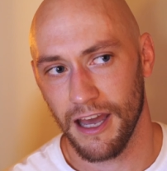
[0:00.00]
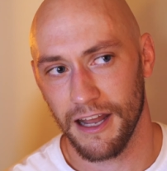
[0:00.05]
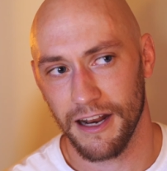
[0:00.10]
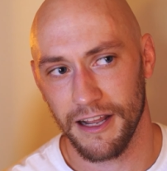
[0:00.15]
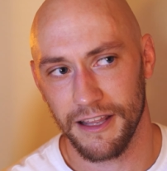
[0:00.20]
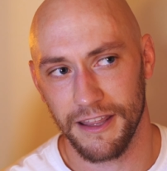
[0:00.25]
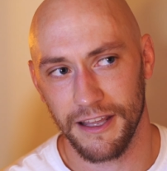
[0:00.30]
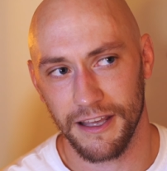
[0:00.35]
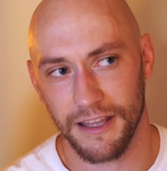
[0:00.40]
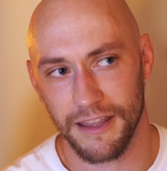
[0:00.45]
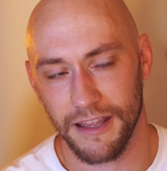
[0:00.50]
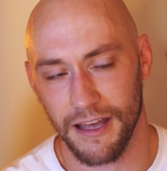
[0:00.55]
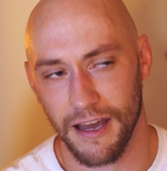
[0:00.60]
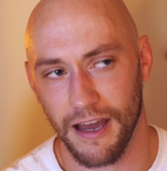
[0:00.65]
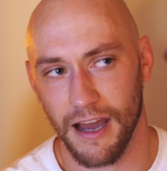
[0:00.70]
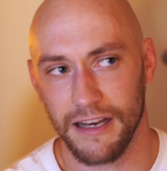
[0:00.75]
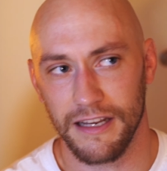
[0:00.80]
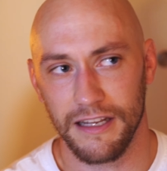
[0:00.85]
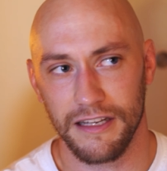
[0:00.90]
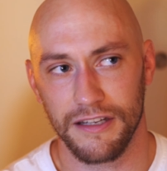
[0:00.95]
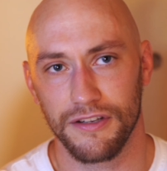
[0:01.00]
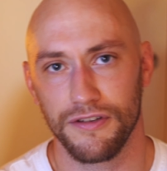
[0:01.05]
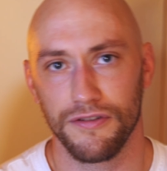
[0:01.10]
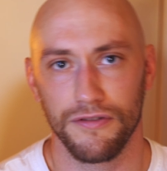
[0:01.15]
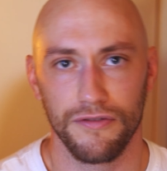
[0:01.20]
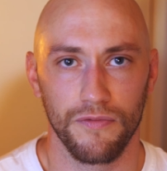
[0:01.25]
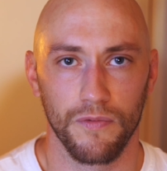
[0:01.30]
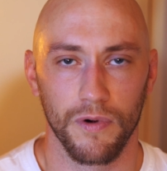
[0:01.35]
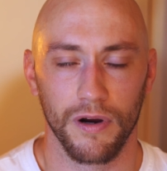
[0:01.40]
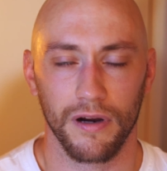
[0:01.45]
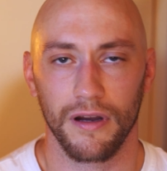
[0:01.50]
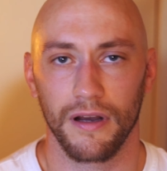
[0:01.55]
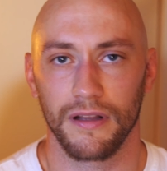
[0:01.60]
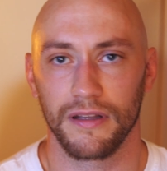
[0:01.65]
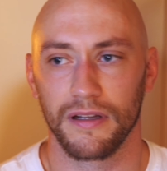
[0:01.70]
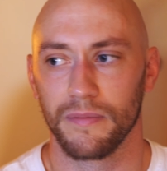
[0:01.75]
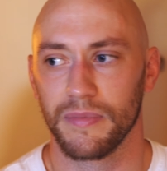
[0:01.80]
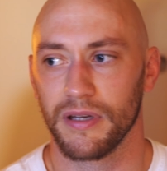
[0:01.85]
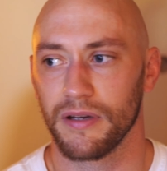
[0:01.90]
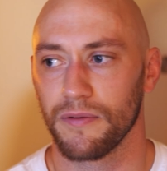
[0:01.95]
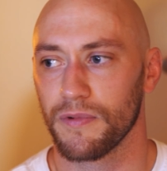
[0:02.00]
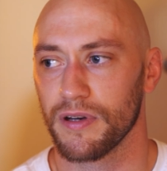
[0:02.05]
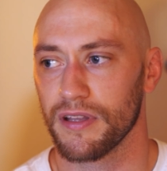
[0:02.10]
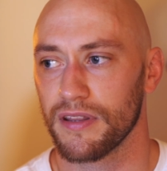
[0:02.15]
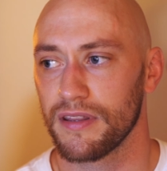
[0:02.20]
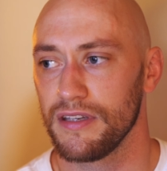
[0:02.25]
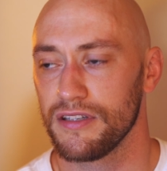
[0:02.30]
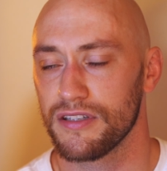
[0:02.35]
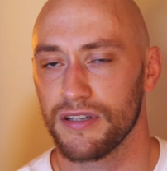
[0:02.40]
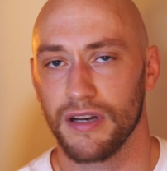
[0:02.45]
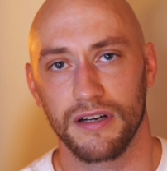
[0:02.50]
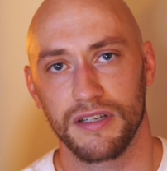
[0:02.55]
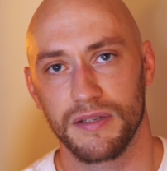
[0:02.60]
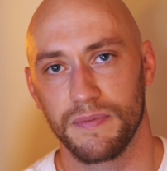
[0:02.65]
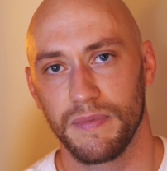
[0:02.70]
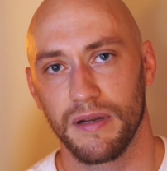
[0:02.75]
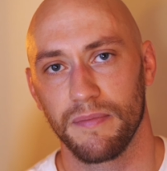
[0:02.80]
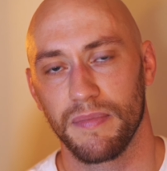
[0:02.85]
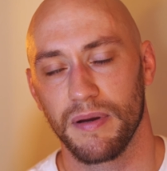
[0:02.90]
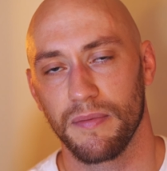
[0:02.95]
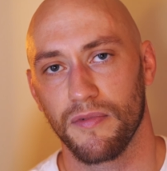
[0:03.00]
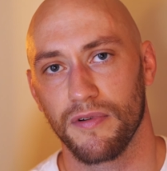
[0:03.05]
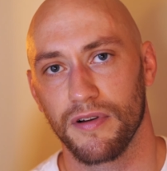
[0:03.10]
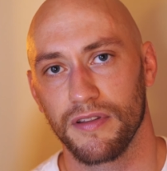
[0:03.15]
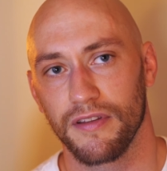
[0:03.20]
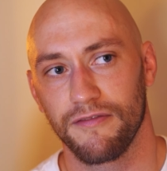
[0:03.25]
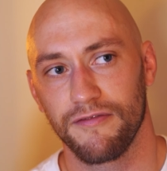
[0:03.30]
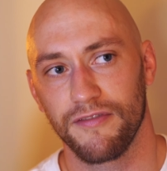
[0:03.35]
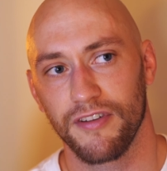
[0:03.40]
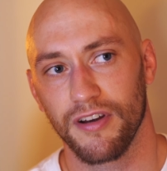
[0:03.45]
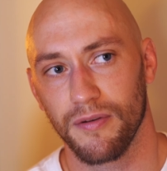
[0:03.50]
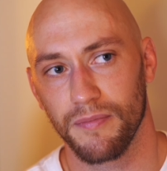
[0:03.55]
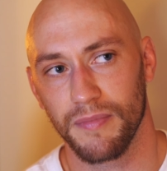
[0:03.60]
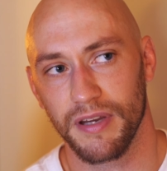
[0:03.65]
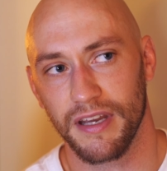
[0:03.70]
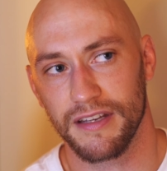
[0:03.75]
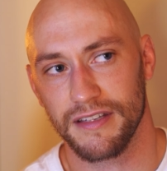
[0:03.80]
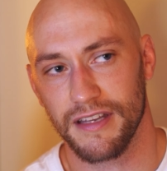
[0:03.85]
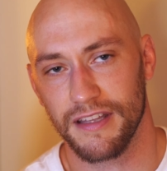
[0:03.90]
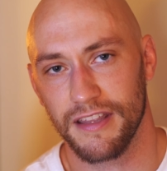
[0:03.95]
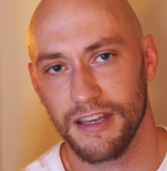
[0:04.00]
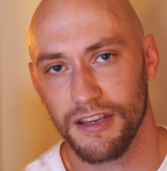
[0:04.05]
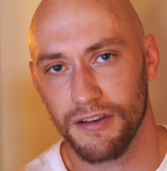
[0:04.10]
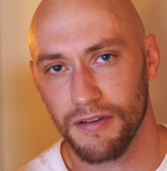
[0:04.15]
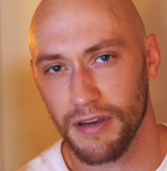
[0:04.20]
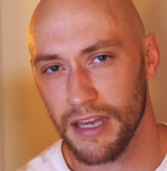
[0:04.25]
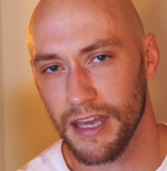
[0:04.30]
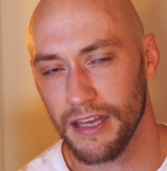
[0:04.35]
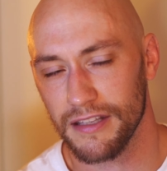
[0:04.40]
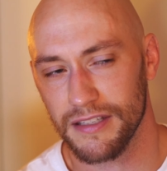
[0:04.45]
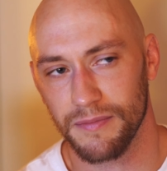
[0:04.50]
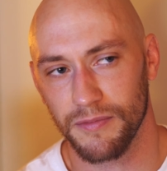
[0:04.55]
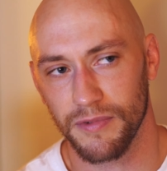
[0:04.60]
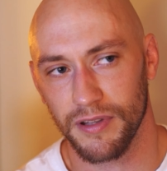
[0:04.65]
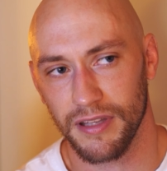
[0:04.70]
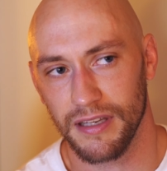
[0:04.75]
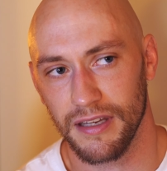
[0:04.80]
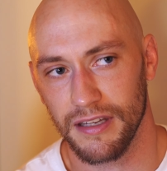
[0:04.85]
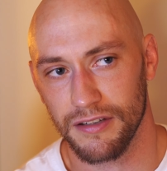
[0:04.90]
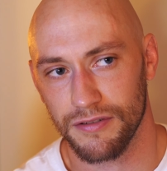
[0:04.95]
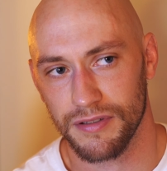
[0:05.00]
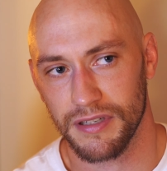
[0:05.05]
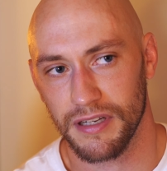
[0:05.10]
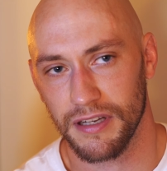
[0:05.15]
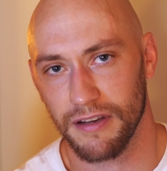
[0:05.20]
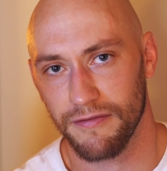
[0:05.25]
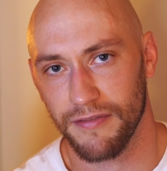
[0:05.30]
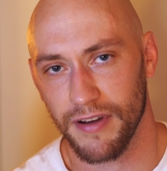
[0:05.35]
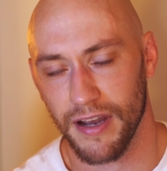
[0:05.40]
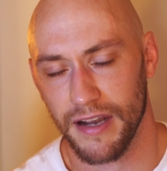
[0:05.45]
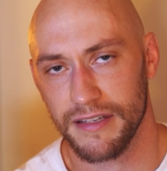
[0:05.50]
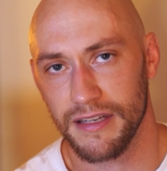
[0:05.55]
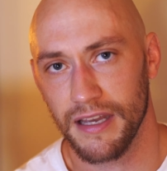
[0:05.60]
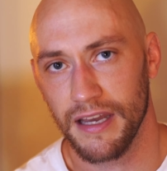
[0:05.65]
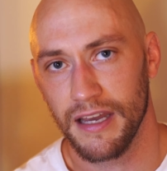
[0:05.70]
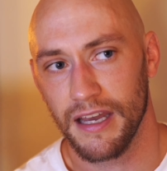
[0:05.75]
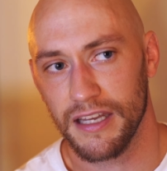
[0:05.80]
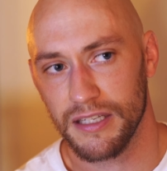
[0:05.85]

and I think that I need to work a little bit with the shutter speed a bit more on the film, because I think you can get some really interesting effects,